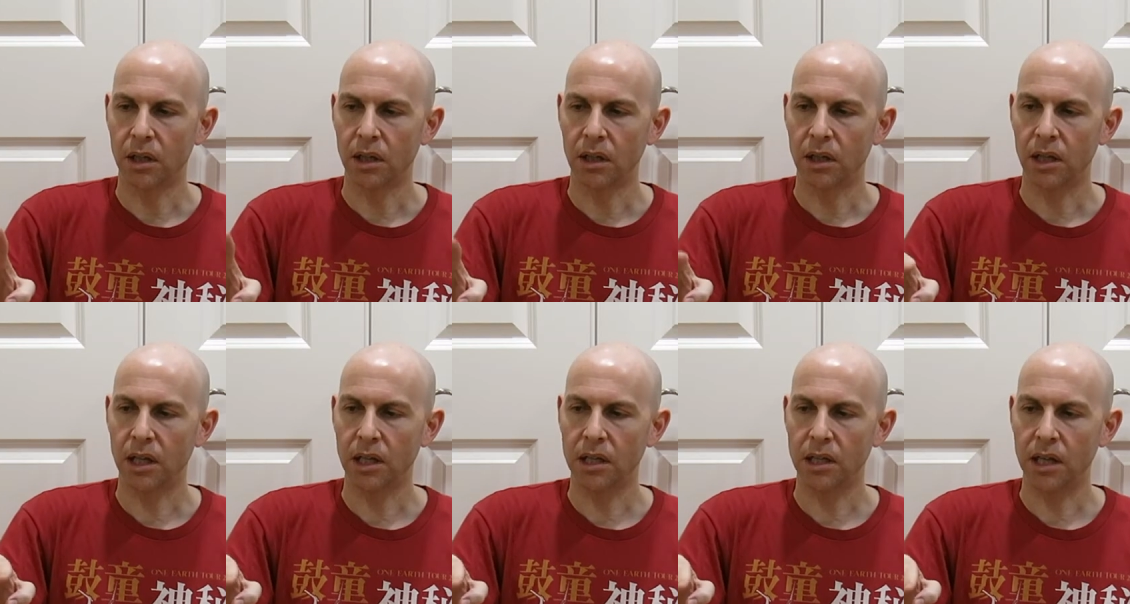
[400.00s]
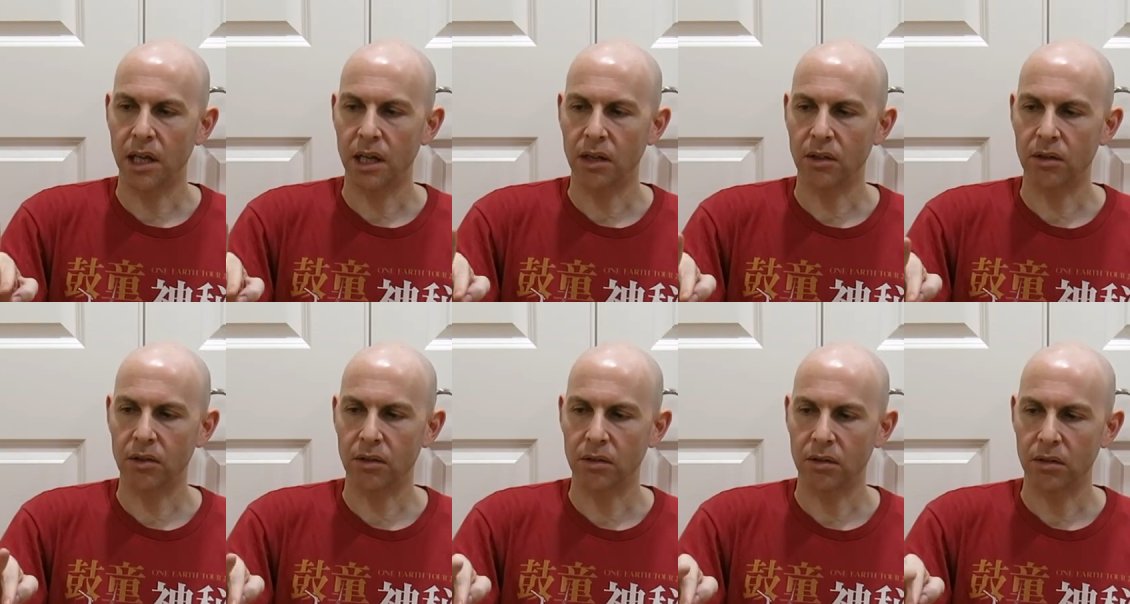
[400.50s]

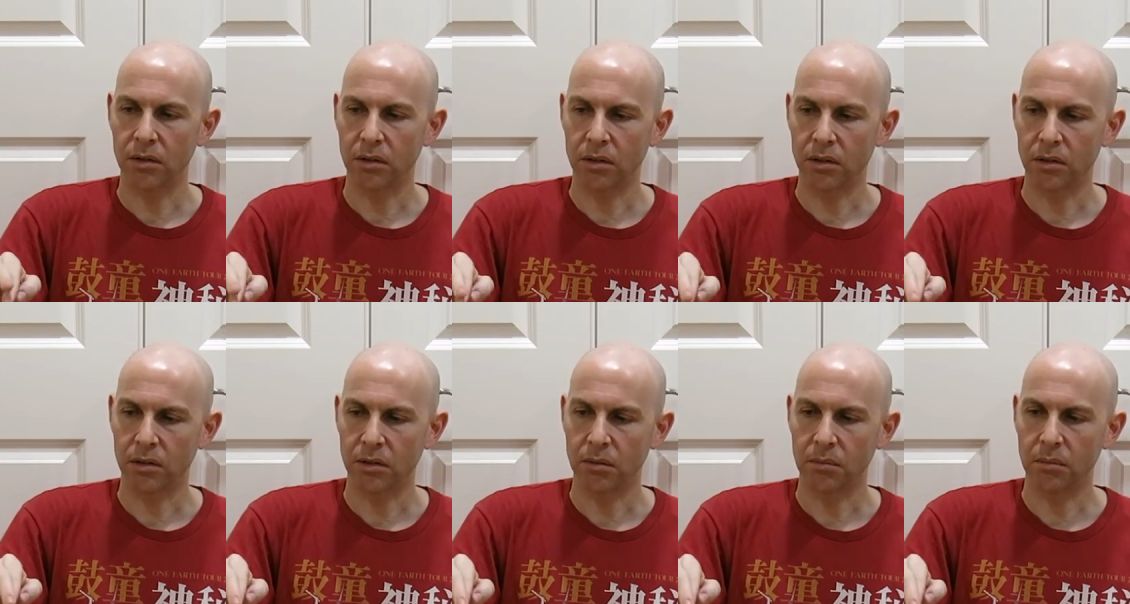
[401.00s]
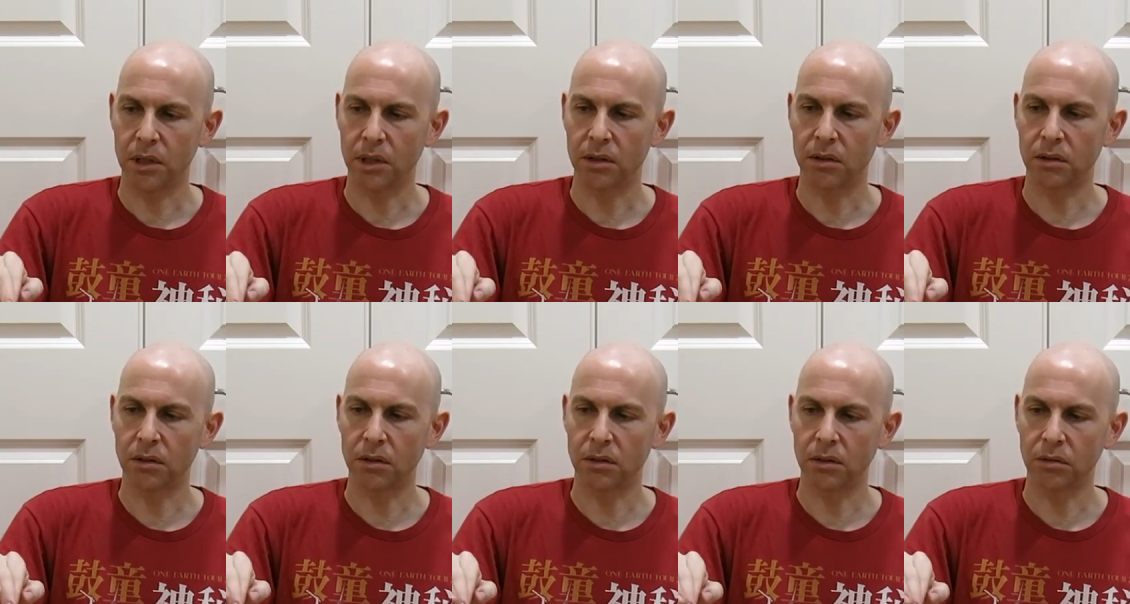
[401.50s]
index,
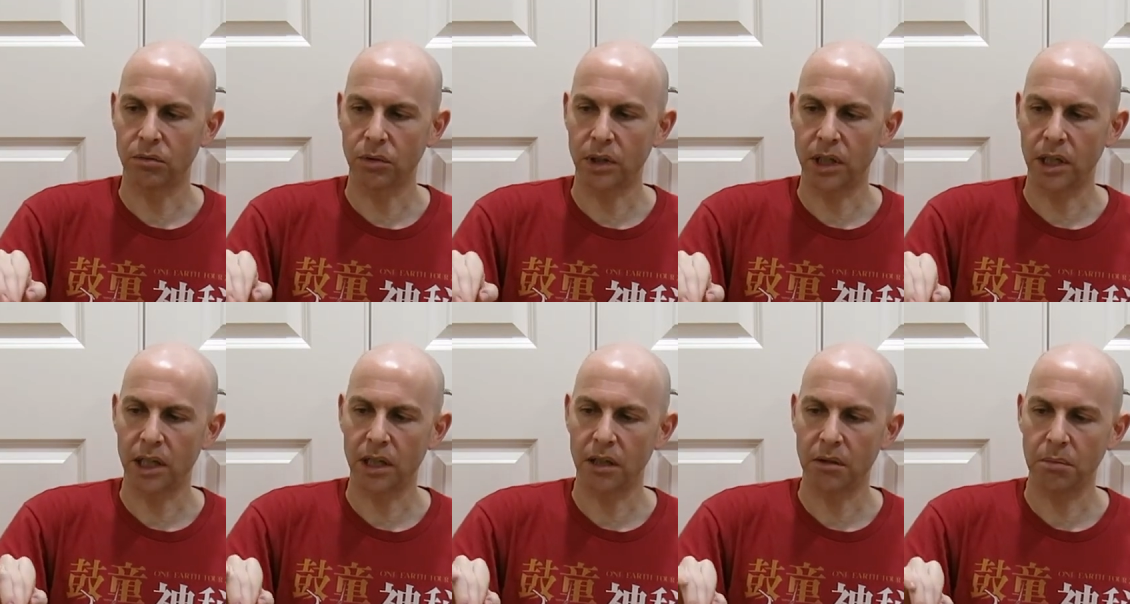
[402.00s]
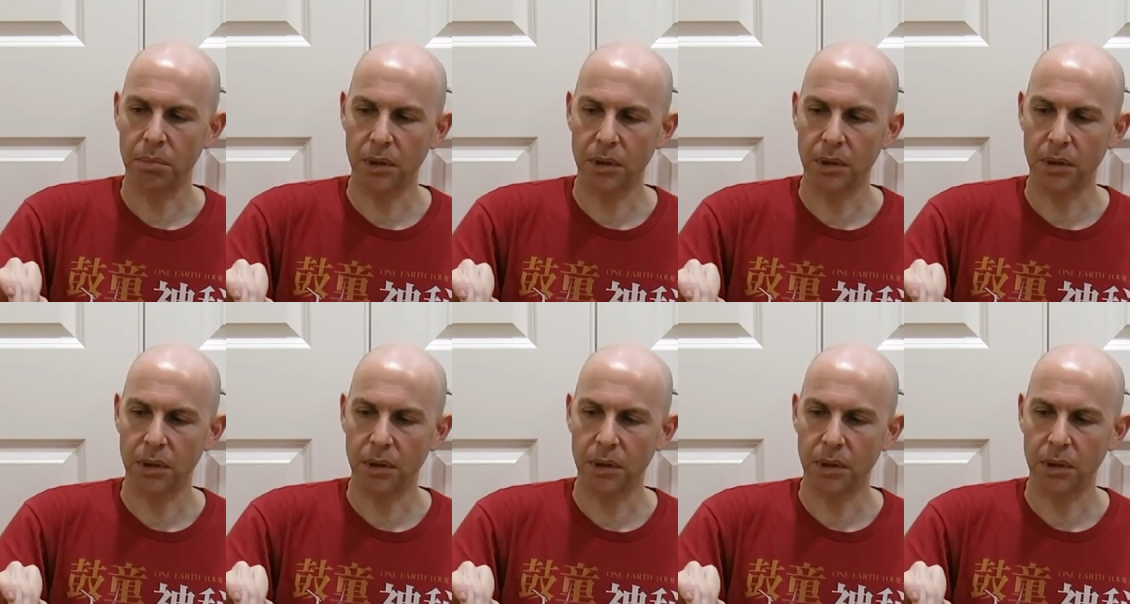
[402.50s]
middle, ring,